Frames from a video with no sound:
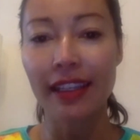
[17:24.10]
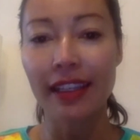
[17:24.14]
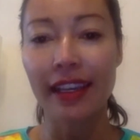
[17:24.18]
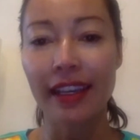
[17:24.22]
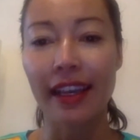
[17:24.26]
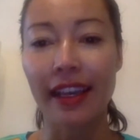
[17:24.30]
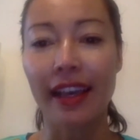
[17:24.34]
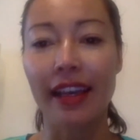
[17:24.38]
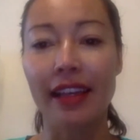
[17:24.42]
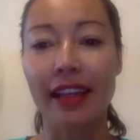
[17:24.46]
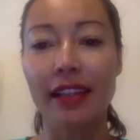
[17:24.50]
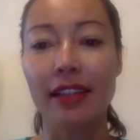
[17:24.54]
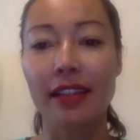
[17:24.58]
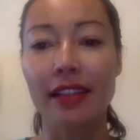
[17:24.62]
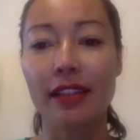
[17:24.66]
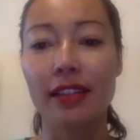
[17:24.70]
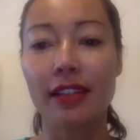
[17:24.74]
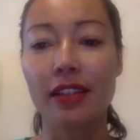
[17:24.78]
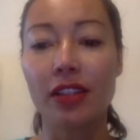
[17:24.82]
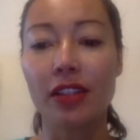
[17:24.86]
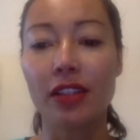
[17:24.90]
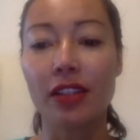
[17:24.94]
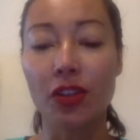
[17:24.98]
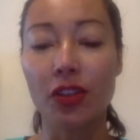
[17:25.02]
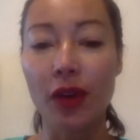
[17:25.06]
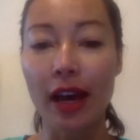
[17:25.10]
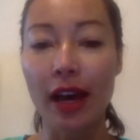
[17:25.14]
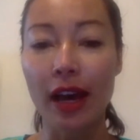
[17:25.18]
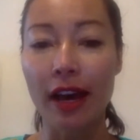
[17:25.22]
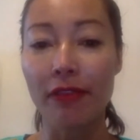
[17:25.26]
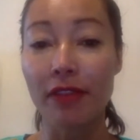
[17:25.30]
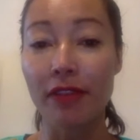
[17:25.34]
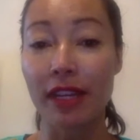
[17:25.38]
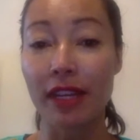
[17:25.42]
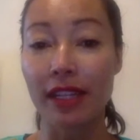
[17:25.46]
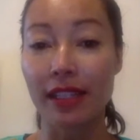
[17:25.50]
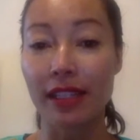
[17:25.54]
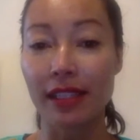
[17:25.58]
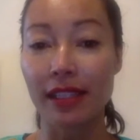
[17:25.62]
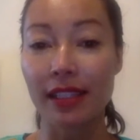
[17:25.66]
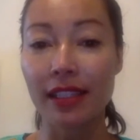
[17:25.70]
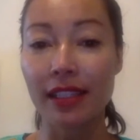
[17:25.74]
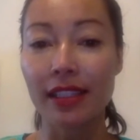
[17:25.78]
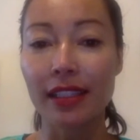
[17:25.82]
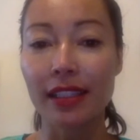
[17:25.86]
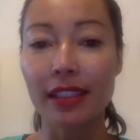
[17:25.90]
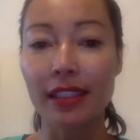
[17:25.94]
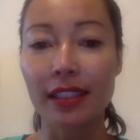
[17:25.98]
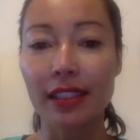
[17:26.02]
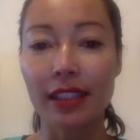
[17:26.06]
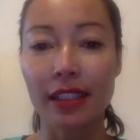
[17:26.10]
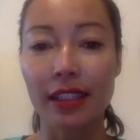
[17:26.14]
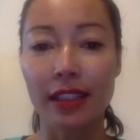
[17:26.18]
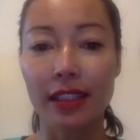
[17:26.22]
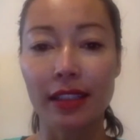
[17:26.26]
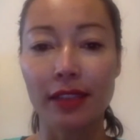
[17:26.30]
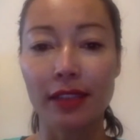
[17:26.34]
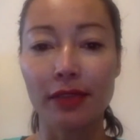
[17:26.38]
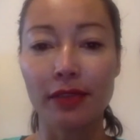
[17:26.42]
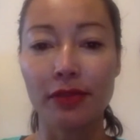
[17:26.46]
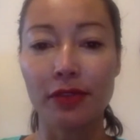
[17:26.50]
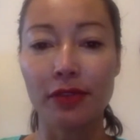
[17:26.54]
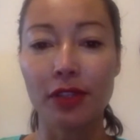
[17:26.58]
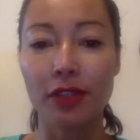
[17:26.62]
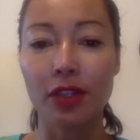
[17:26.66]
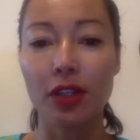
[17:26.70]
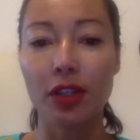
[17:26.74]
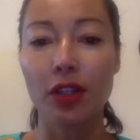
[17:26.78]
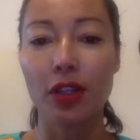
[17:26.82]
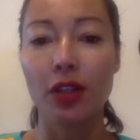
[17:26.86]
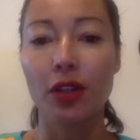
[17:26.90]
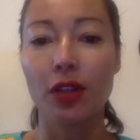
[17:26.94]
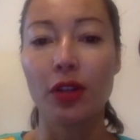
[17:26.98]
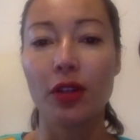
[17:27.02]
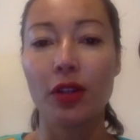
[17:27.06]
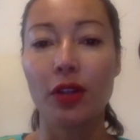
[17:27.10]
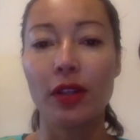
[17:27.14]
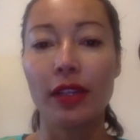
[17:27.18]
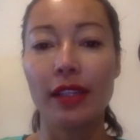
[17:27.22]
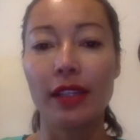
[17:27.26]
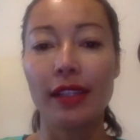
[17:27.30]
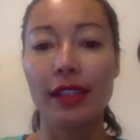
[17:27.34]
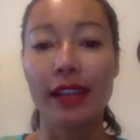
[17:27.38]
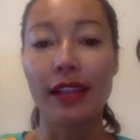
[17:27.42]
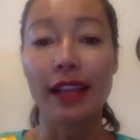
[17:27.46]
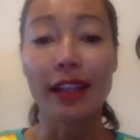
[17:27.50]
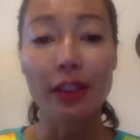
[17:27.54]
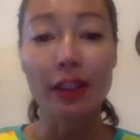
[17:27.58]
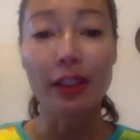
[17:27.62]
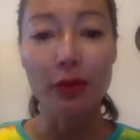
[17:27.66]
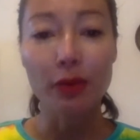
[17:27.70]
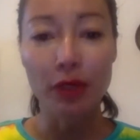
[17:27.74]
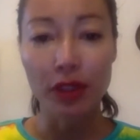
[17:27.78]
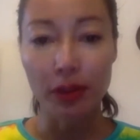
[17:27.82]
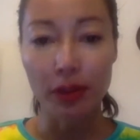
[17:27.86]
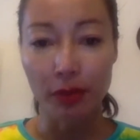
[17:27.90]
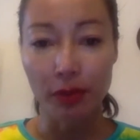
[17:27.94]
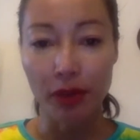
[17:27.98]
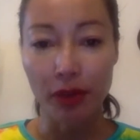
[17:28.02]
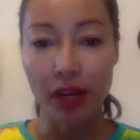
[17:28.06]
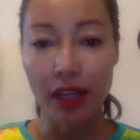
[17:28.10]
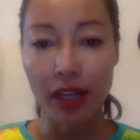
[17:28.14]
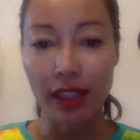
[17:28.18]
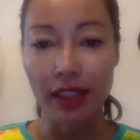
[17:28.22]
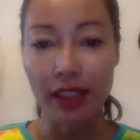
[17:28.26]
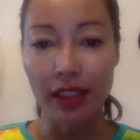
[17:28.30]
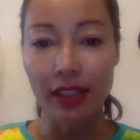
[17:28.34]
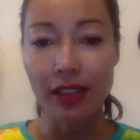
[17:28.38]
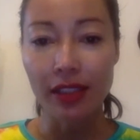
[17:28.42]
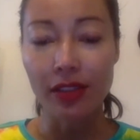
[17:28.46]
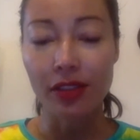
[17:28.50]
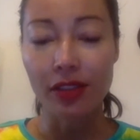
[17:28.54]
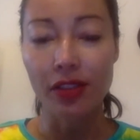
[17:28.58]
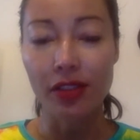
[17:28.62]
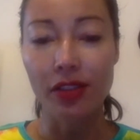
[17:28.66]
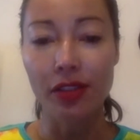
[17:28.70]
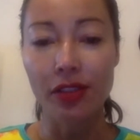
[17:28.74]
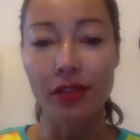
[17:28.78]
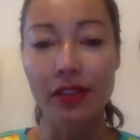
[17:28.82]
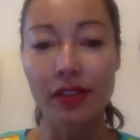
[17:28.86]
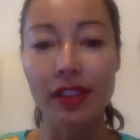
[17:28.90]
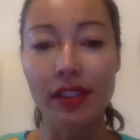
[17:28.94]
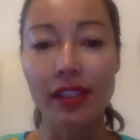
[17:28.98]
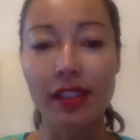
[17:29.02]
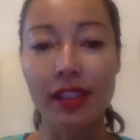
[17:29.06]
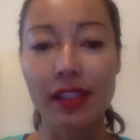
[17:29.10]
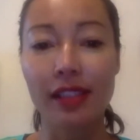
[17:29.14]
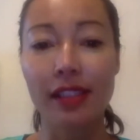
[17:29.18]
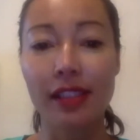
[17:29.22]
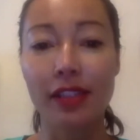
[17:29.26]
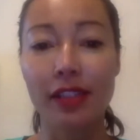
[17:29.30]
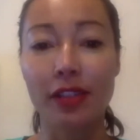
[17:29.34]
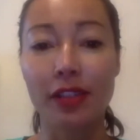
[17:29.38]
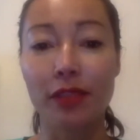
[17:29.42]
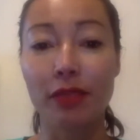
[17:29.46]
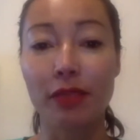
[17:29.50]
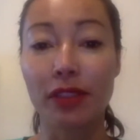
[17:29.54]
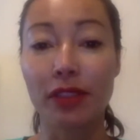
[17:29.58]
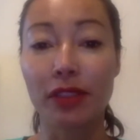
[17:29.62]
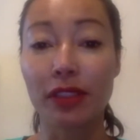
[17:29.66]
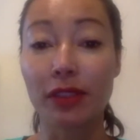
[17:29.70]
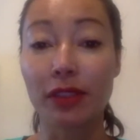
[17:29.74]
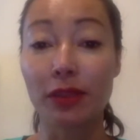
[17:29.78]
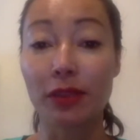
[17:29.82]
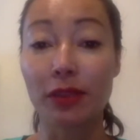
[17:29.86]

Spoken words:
and you have an idea of exactly what the product or services that you're building will